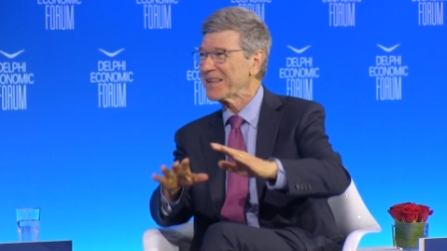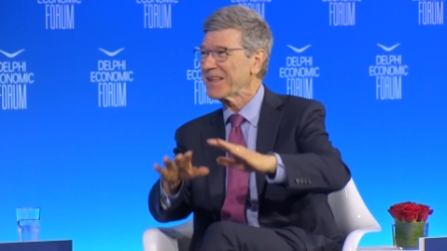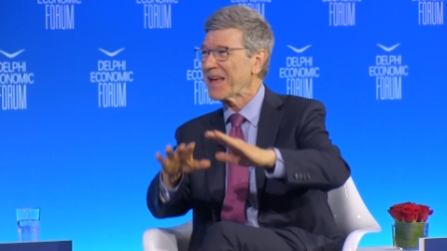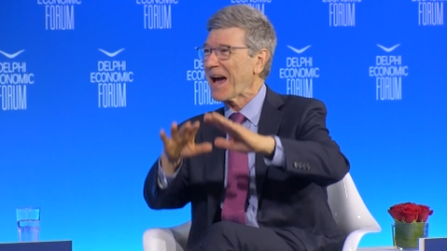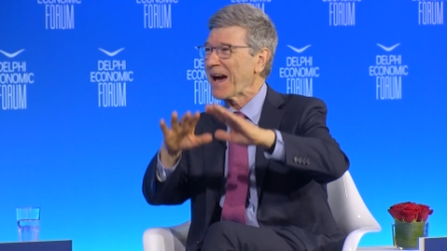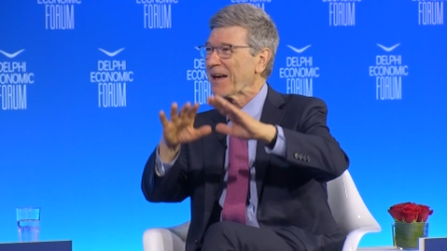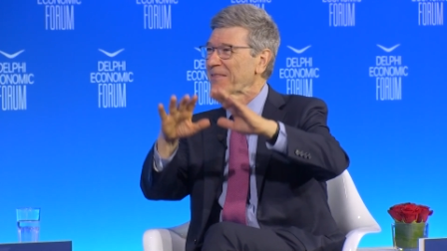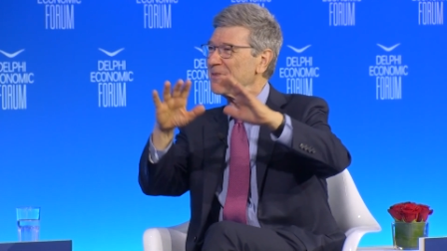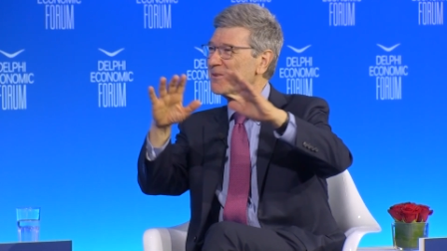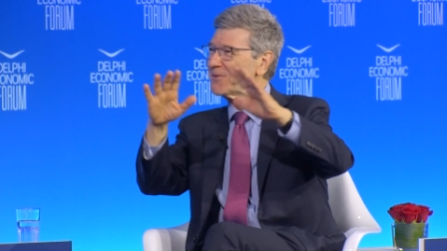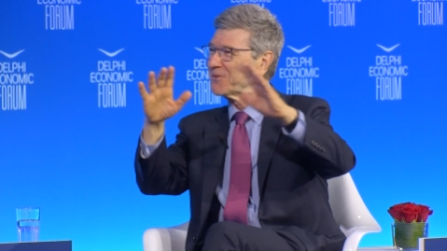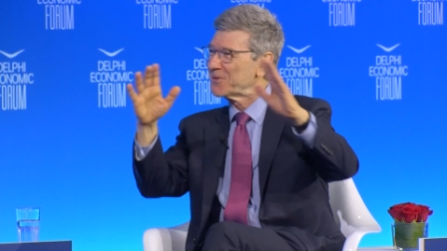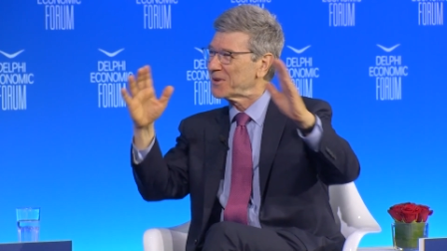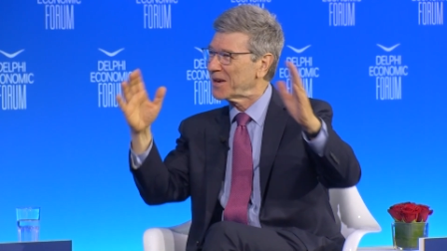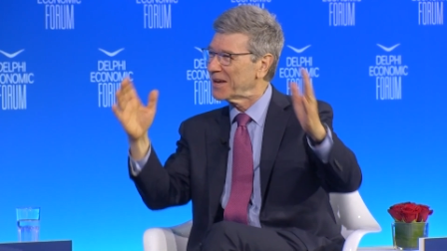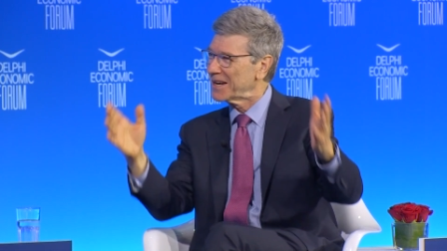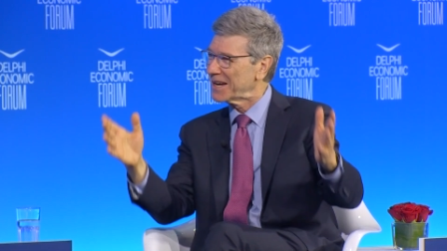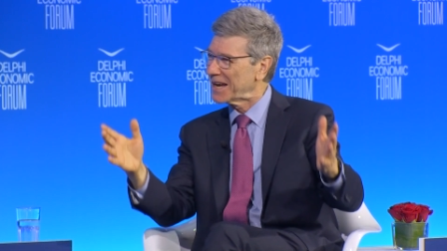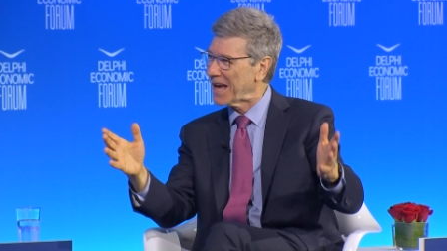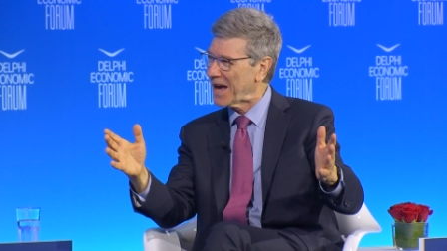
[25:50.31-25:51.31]
Athens
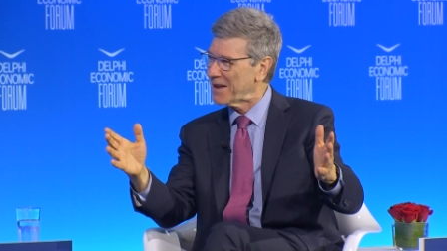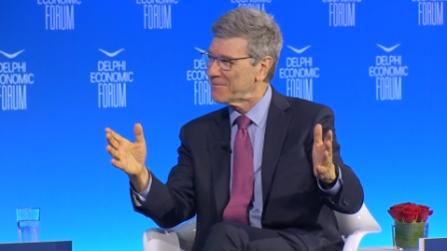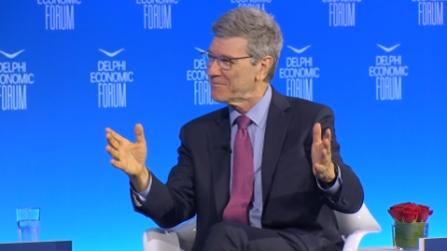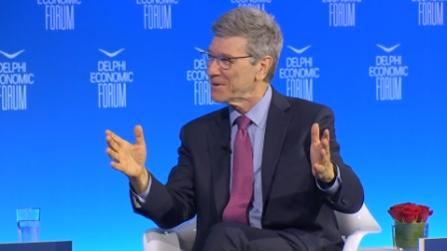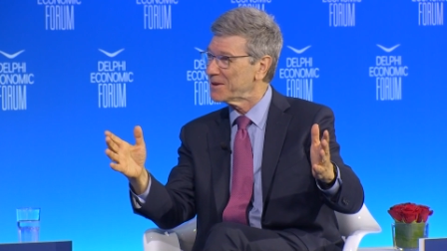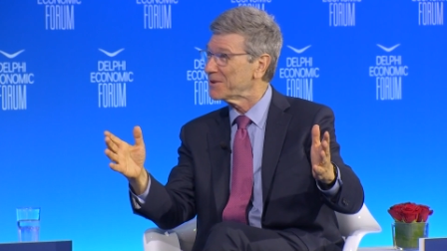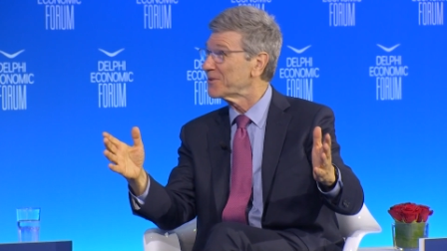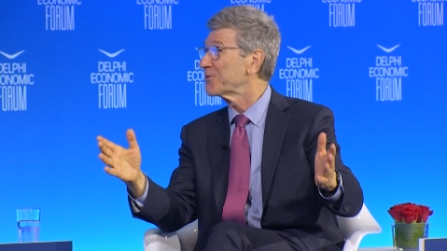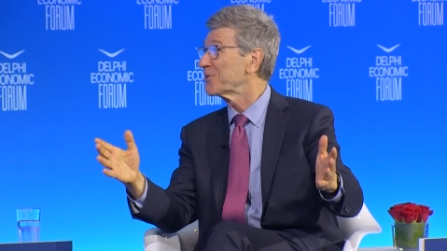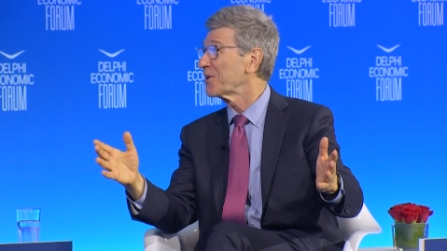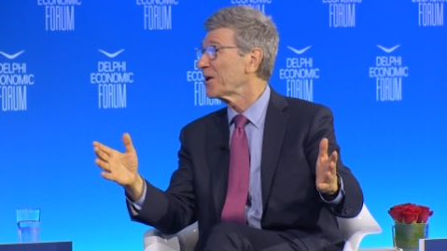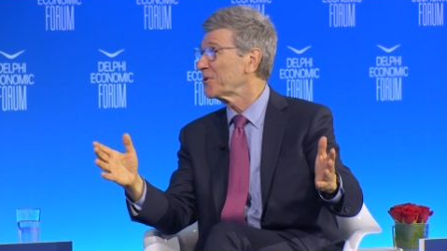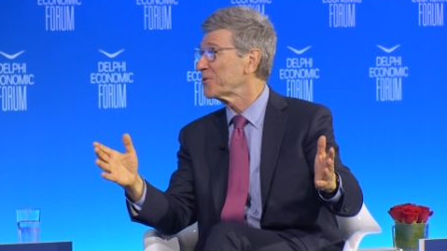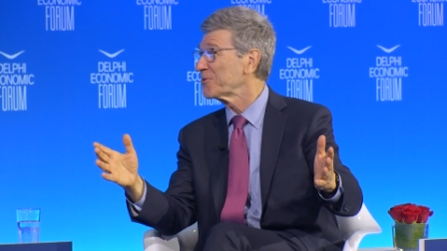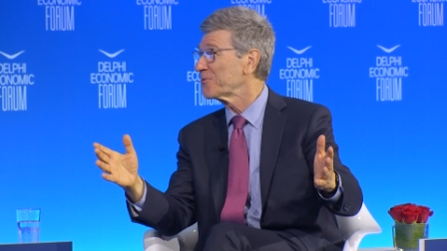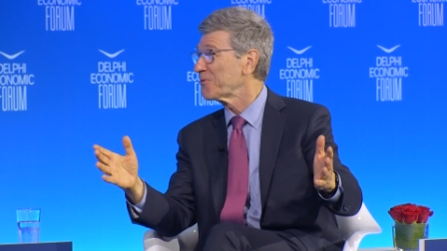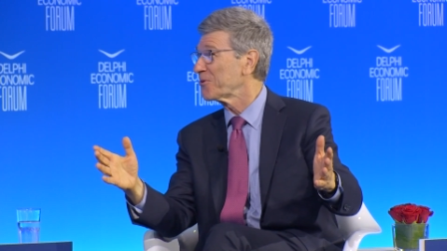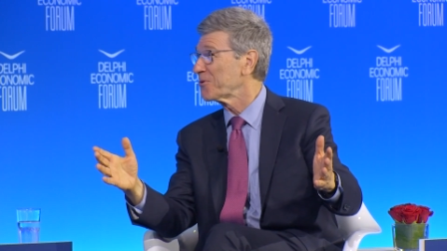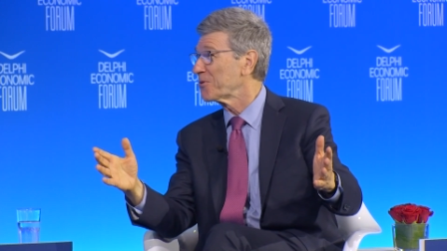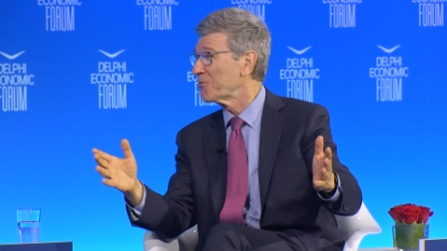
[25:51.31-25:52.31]
can again be
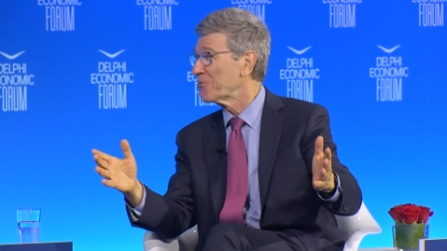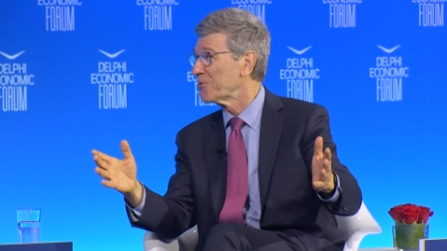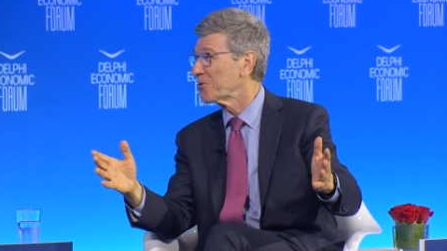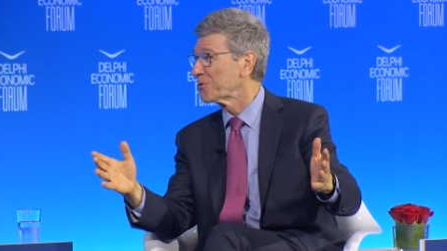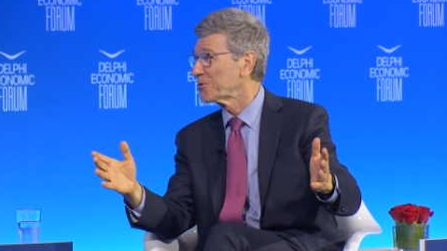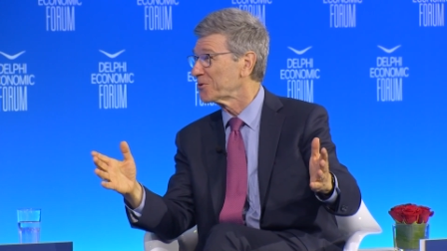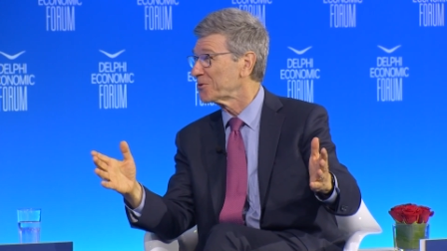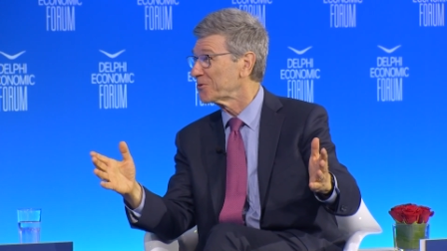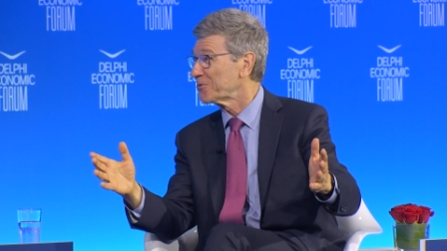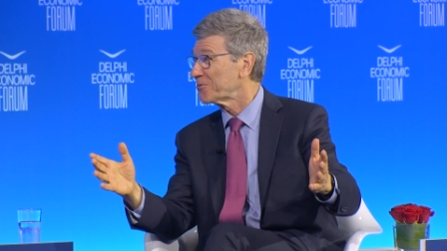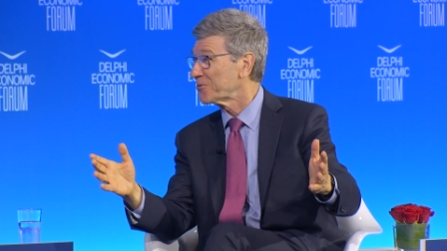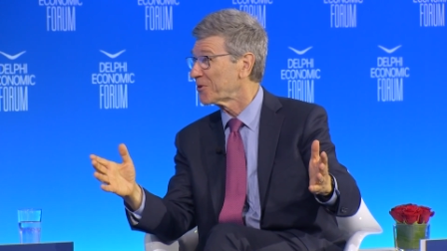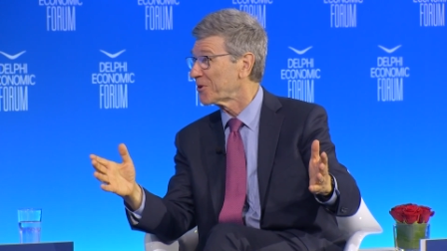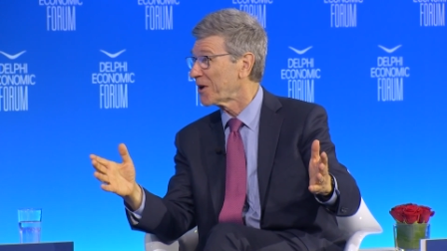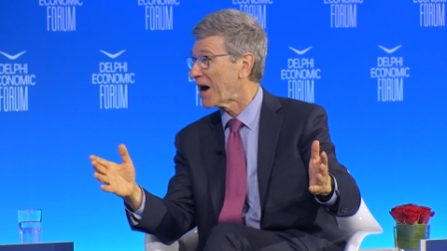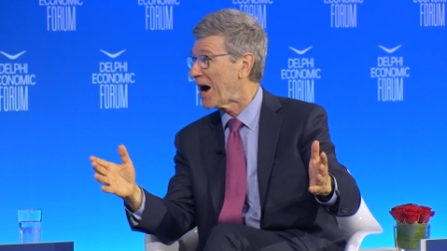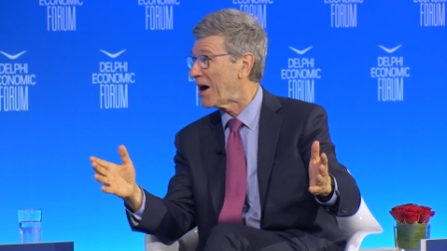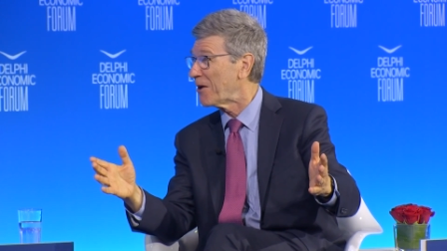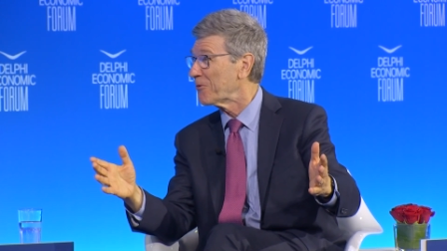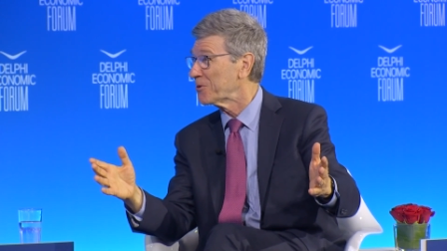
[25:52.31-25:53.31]
center for the world for
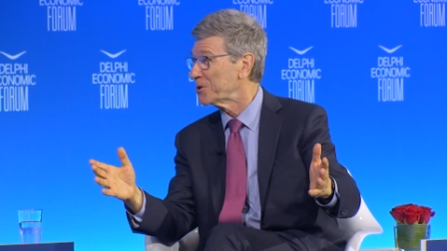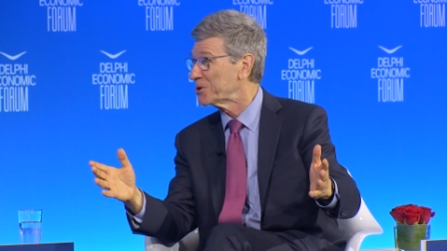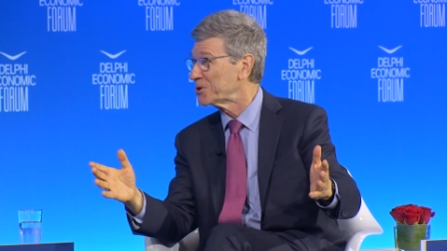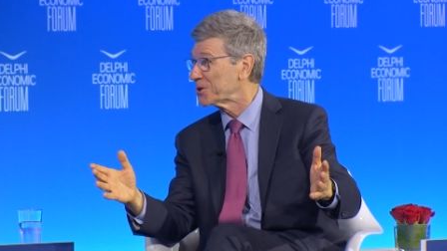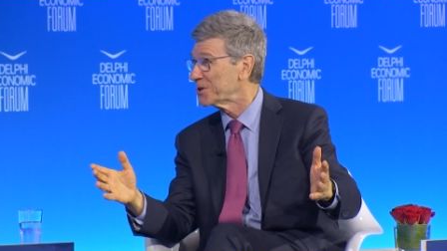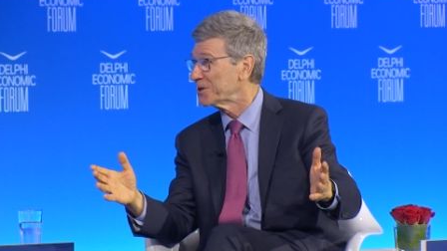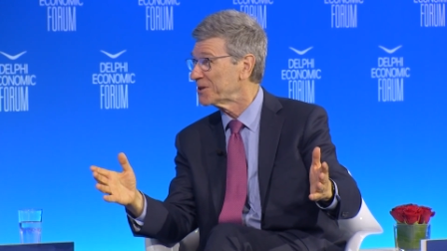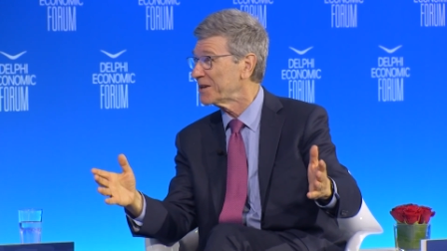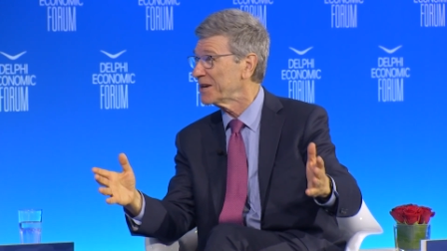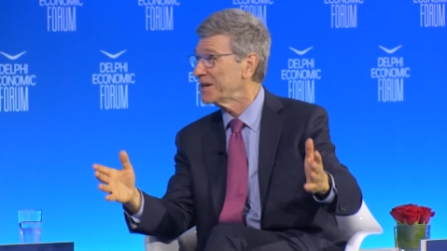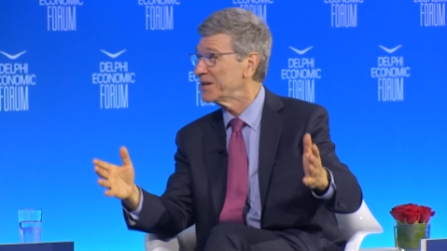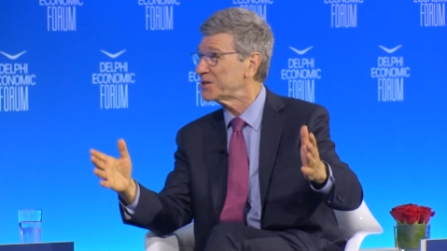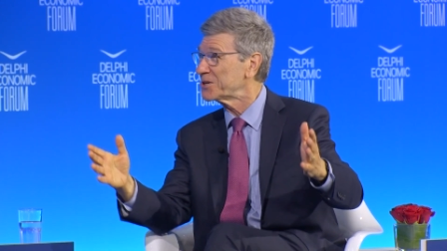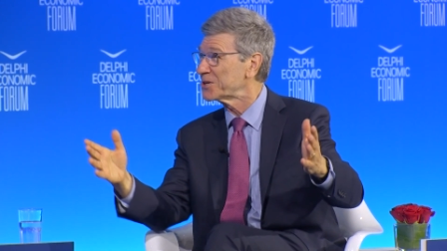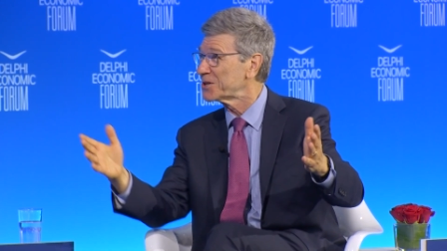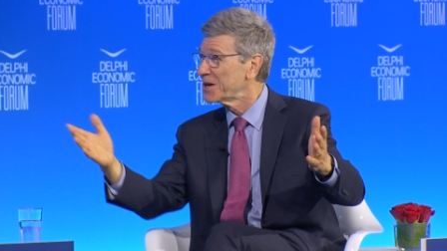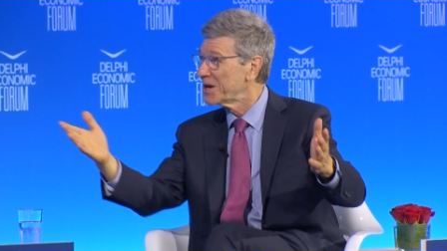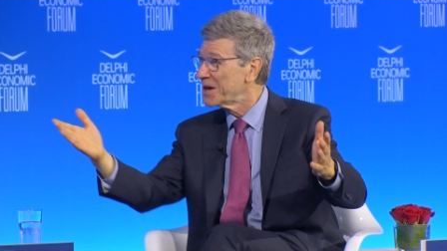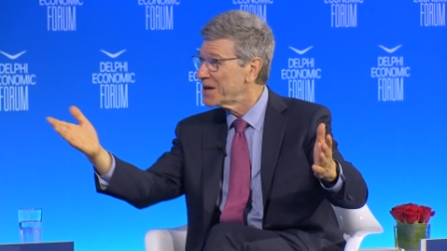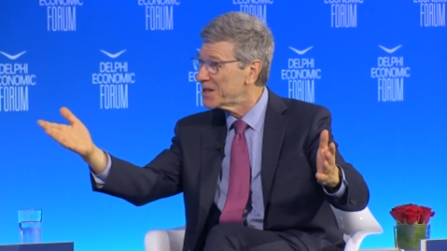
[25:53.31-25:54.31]
how we should teach,